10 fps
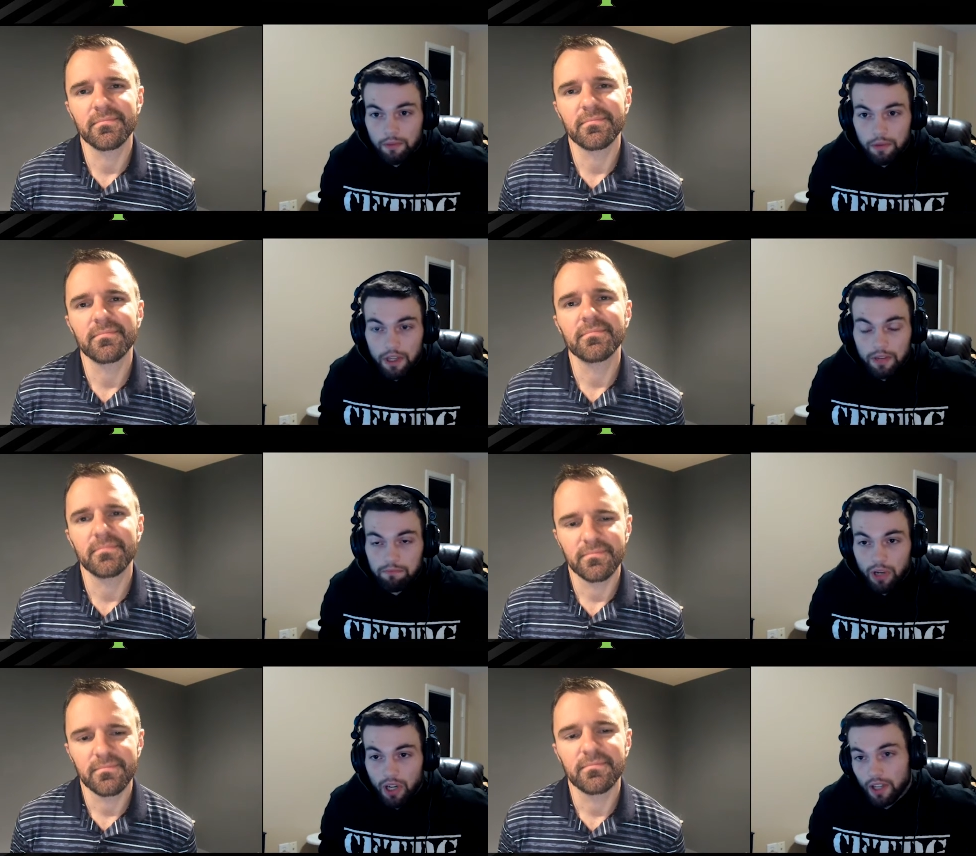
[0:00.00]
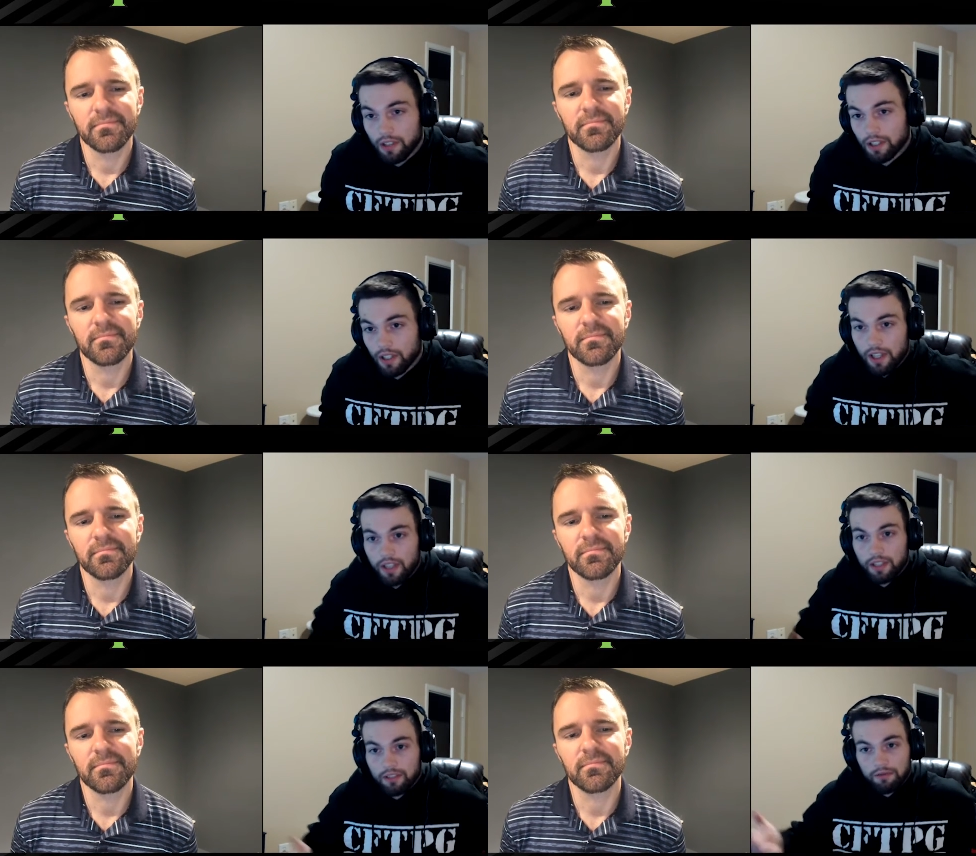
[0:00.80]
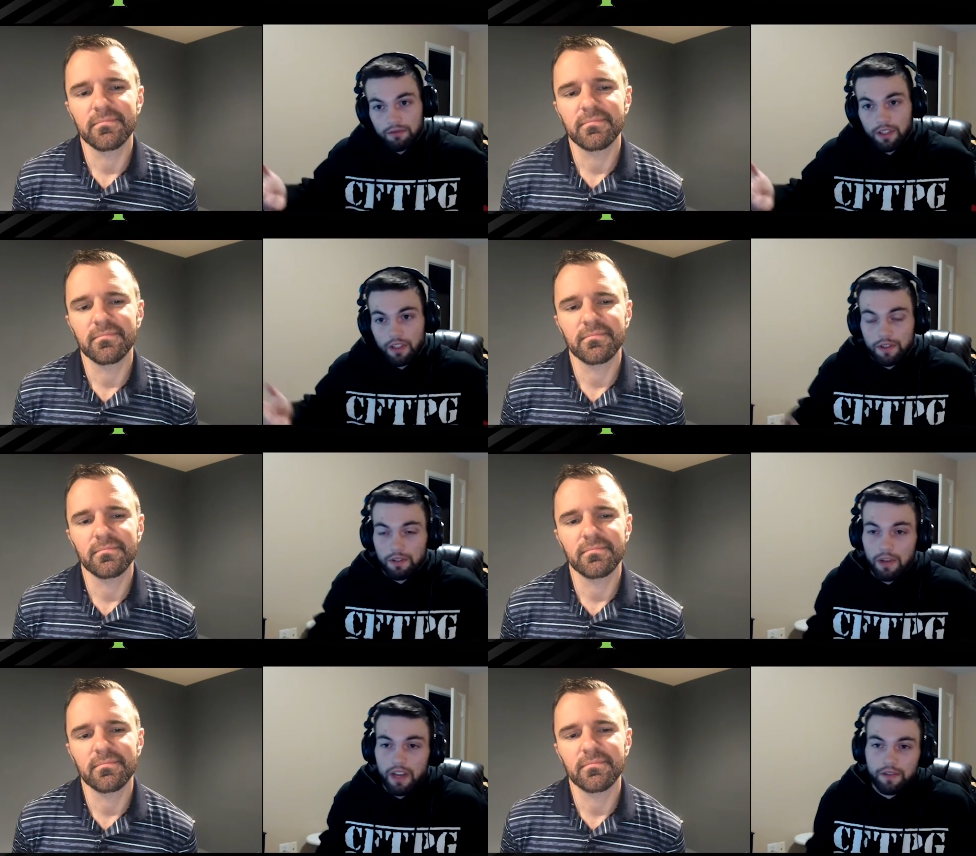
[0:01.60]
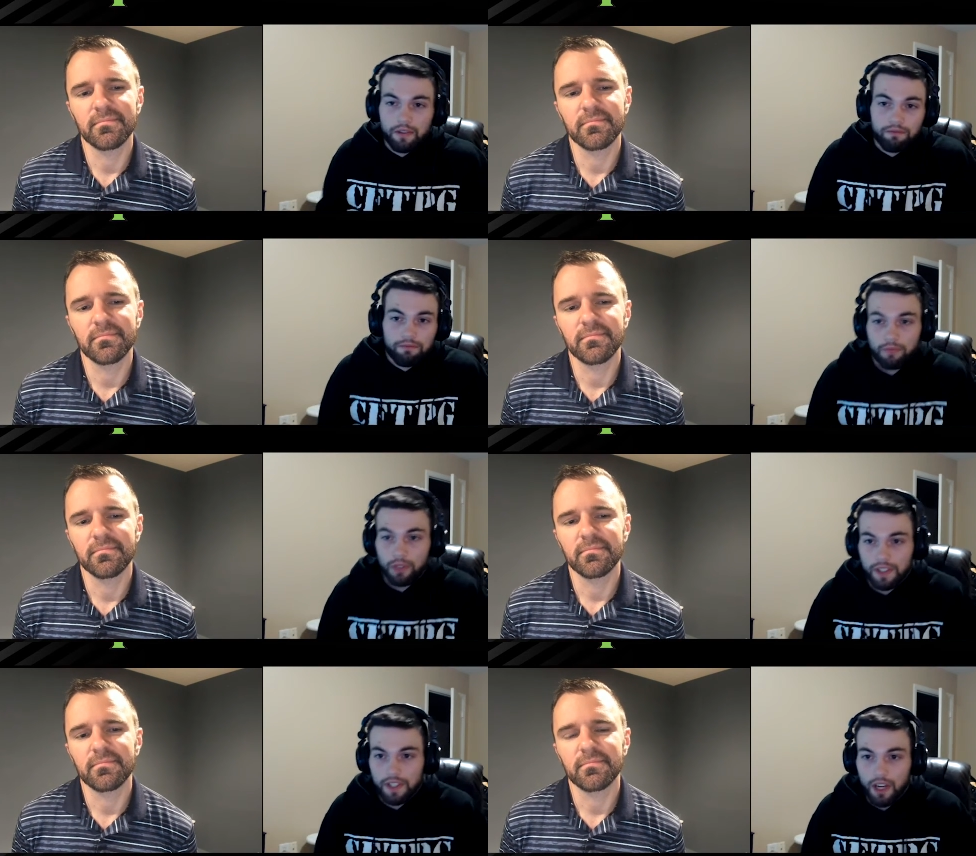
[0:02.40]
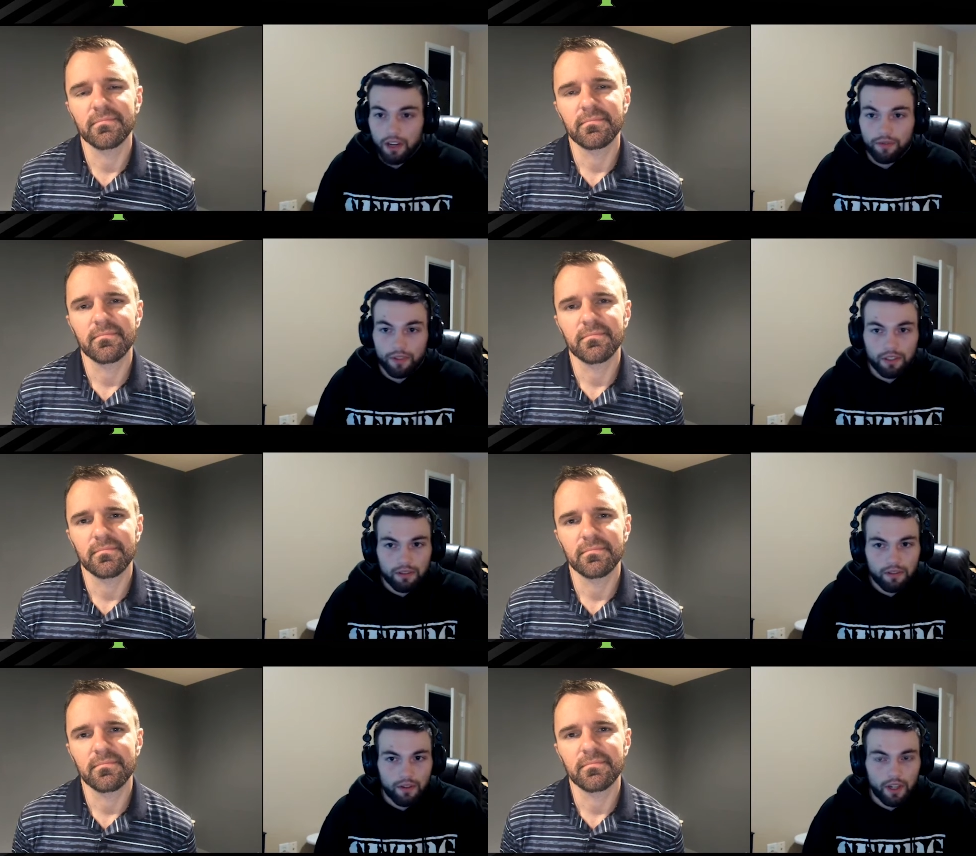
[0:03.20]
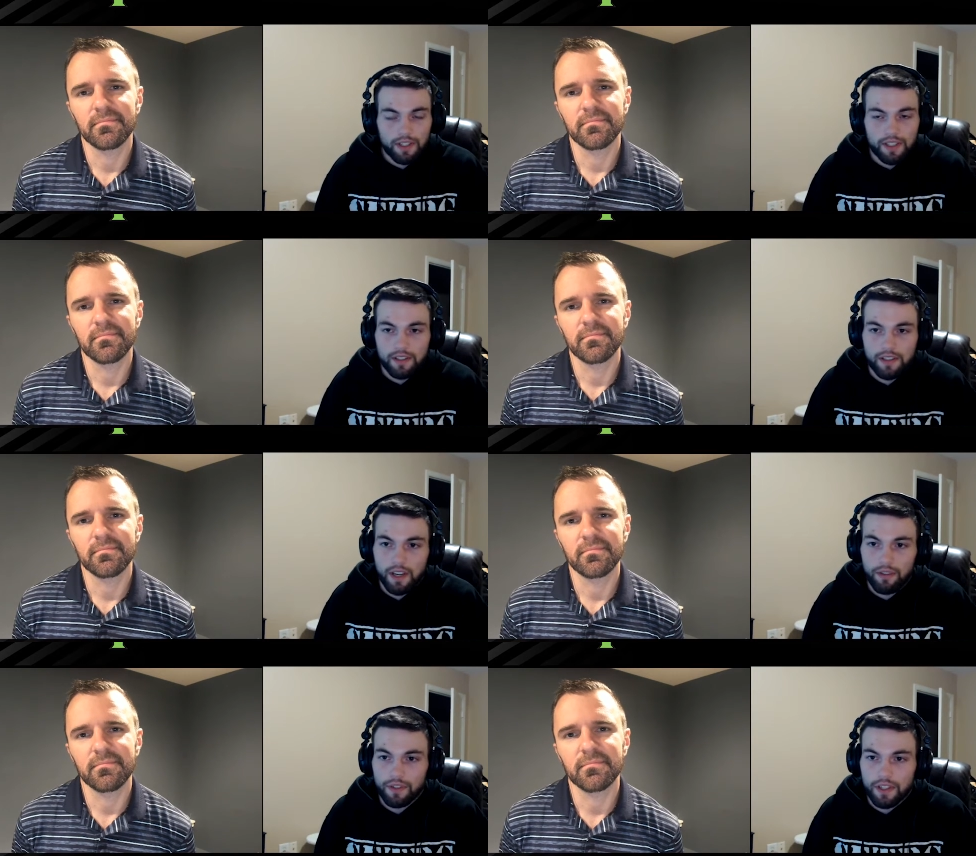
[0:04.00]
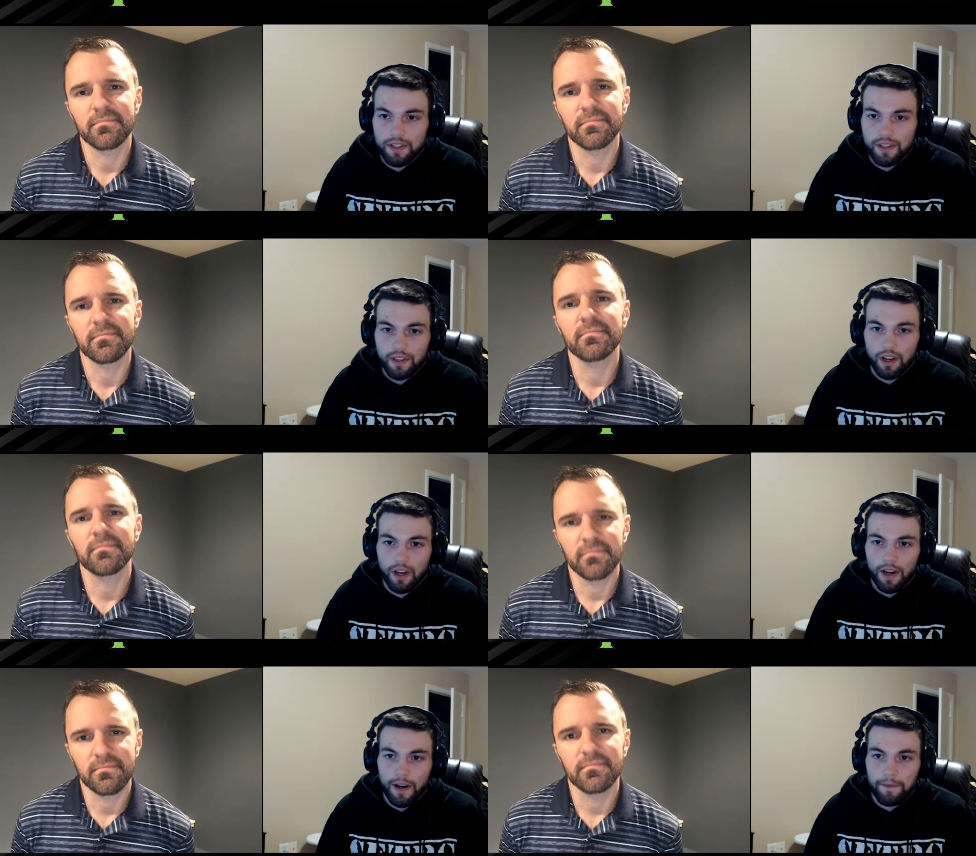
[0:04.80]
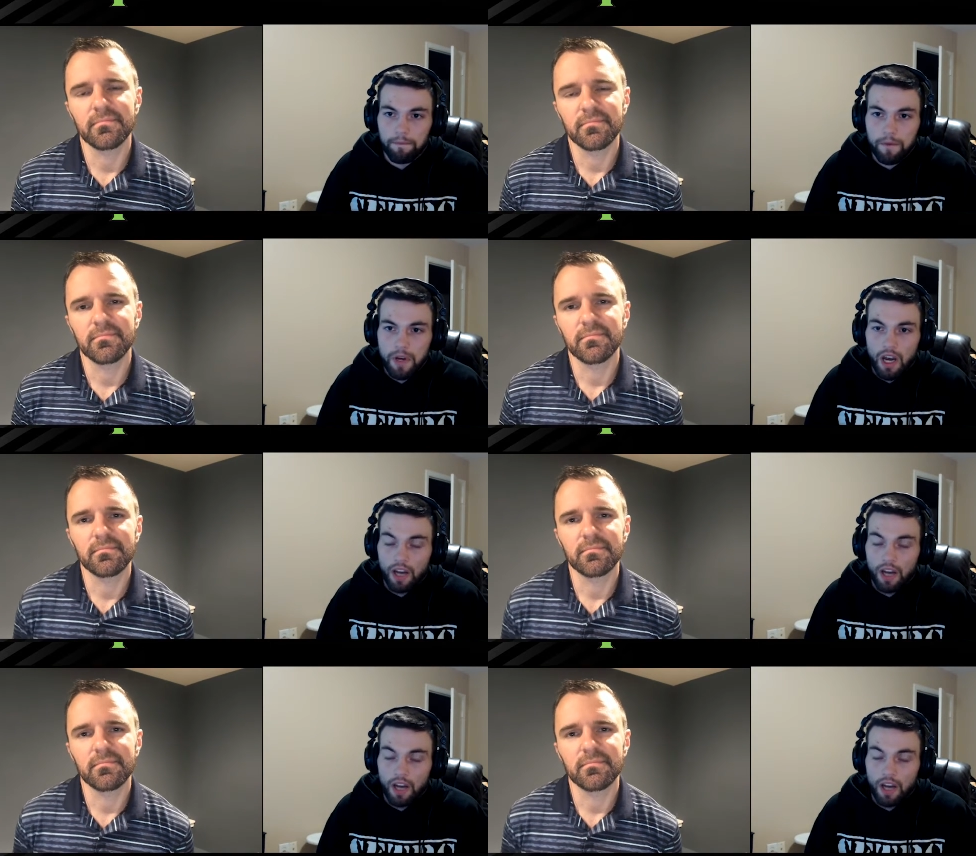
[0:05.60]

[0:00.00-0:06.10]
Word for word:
Speaker 1: I mean, but again, you know, some guys are really tough and credit to his toughness. Um,